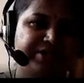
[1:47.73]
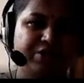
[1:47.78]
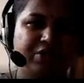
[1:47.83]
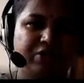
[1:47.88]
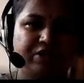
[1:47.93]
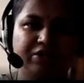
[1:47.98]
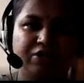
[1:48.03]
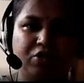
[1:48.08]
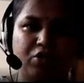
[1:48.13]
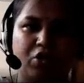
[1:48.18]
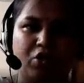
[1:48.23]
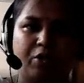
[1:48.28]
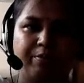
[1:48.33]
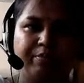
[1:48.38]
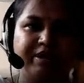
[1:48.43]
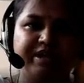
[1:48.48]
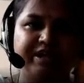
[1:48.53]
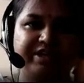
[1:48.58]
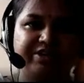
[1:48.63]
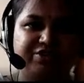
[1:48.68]
or the
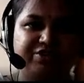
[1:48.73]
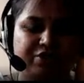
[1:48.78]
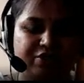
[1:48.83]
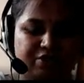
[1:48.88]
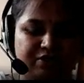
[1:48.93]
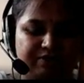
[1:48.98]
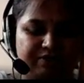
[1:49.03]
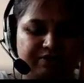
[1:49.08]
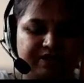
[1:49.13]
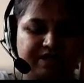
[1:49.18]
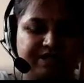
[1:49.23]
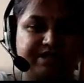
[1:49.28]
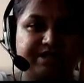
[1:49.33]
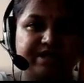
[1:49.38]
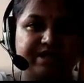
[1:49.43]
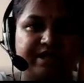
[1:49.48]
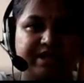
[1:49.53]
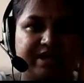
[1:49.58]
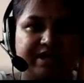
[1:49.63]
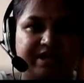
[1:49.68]
combination of these
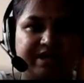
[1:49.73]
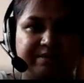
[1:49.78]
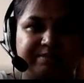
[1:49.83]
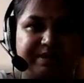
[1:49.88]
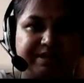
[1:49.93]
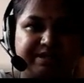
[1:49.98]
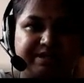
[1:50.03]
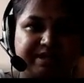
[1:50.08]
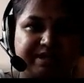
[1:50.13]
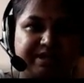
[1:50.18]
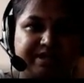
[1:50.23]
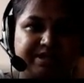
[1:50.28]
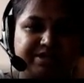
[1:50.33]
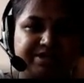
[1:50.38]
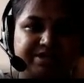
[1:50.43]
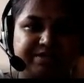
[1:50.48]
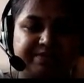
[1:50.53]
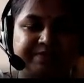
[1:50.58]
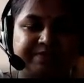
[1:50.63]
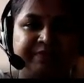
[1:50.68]
data
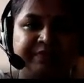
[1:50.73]
representation.